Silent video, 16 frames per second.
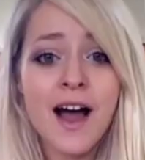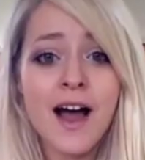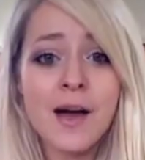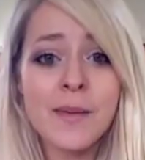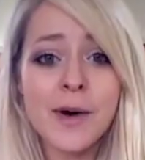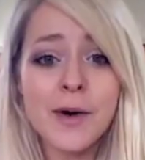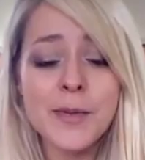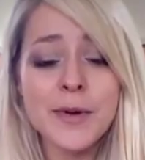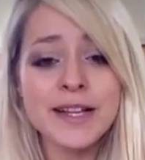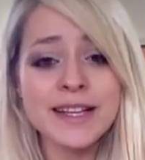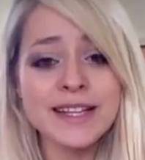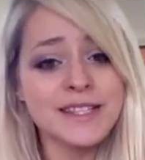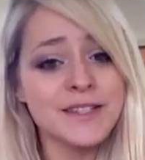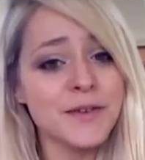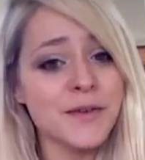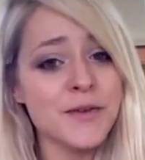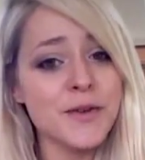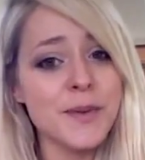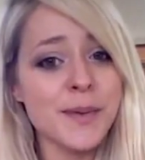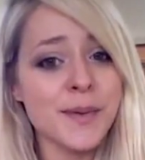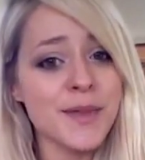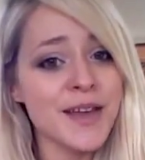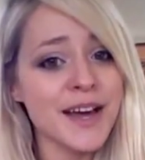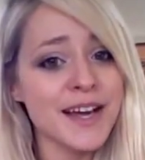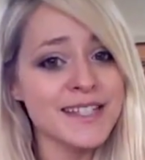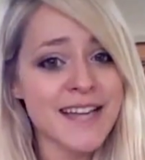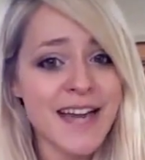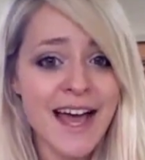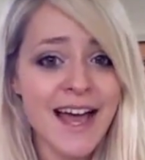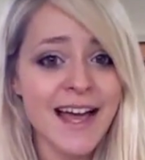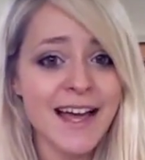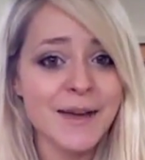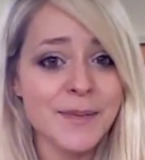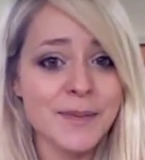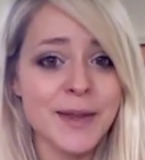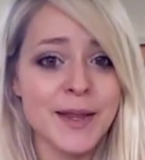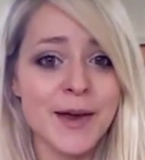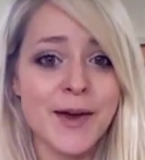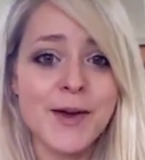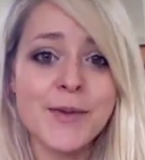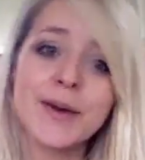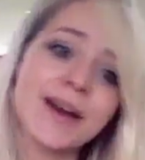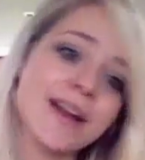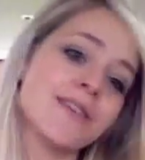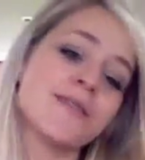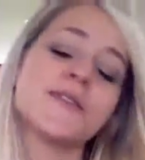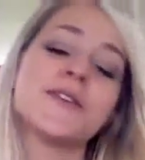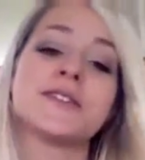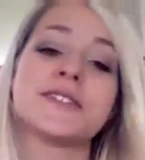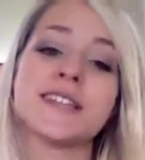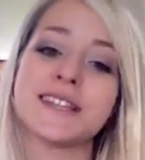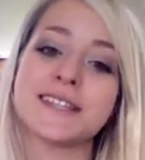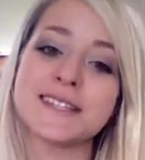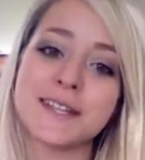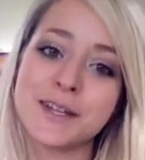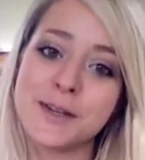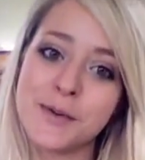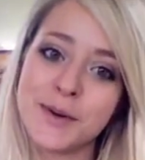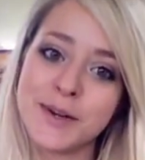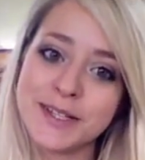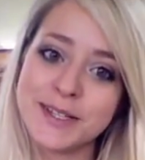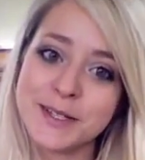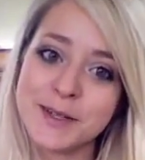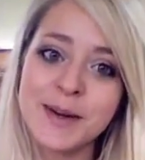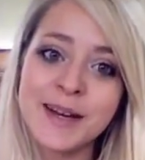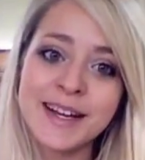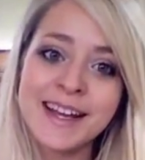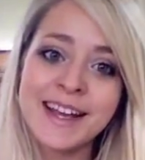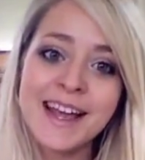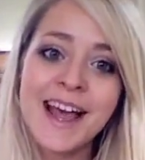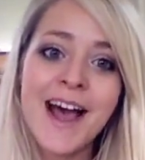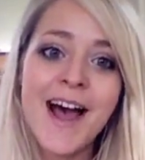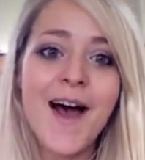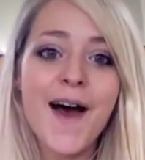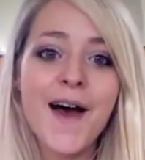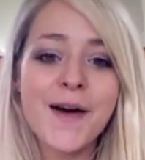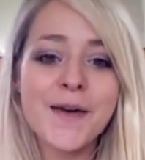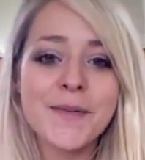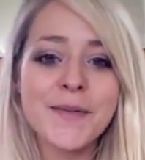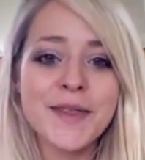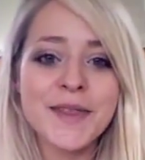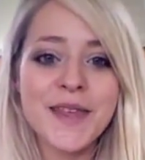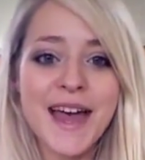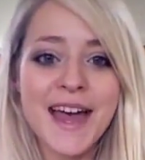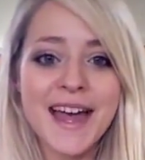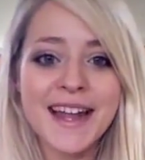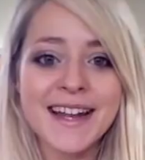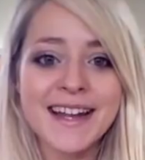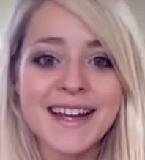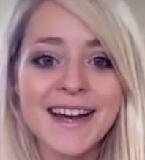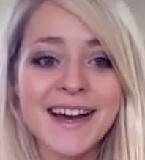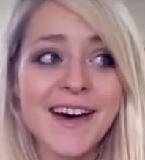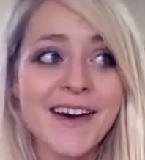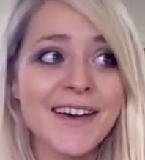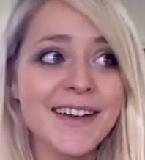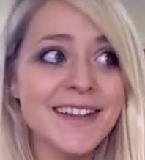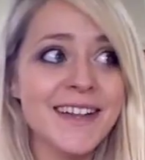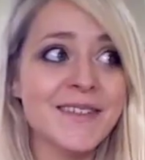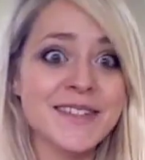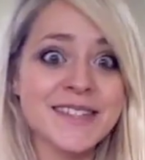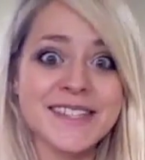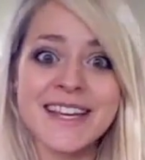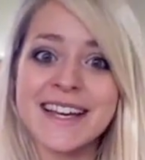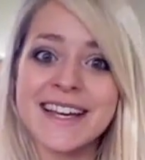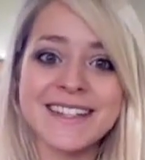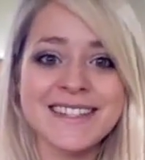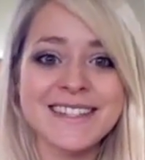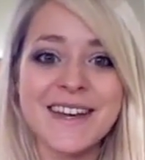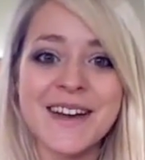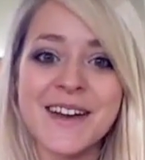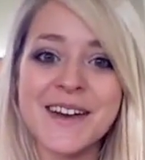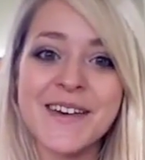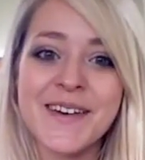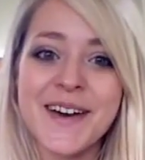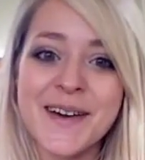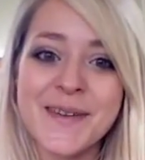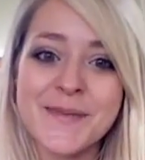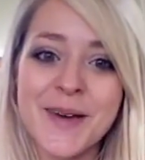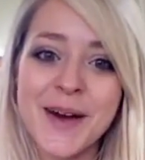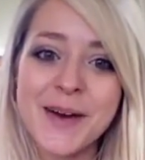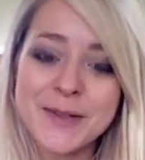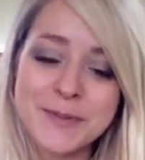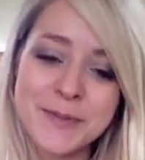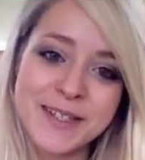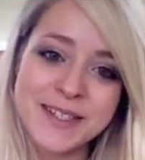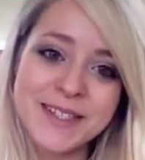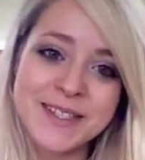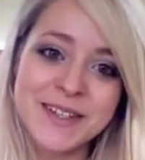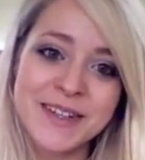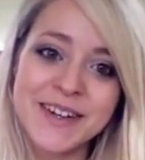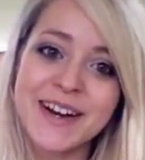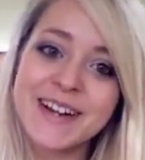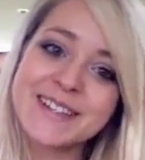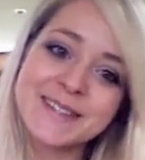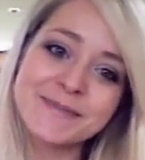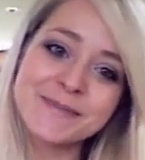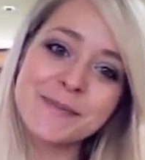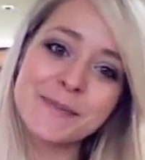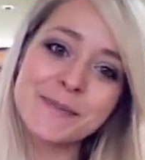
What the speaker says: I'll put a list of a few people that I tag below, but if you see this and you want to do it, then I'd love to see it. So I will speak to you soon, guys.